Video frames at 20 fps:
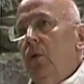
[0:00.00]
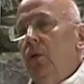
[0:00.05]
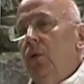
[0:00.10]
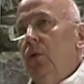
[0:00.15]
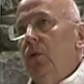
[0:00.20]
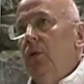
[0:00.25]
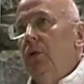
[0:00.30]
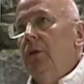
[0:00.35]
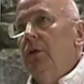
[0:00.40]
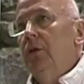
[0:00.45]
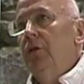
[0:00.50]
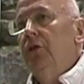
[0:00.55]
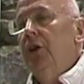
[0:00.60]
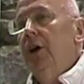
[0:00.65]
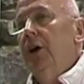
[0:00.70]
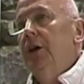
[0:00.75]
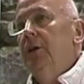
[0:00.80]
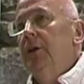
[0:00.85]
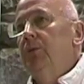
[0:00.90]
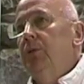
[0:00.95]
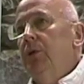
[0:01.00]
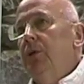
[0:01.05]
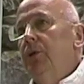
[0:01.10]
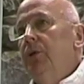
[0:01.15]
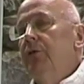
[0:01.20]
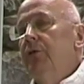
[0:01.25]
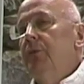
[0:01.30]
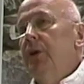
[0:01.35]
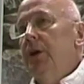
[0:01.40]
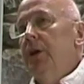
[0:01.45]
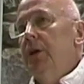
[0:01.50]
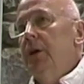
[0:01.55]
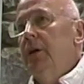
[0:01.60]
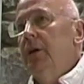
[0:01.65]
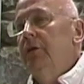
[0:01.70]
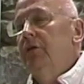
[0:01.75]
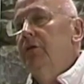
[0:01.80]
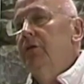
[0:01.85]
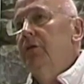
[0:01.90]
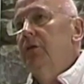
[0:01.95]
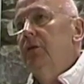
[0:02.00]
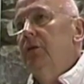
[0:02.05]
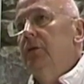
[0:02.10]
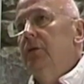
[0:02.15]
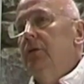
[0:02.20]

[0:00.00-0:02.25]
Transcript: all of the hullabaloo of my life,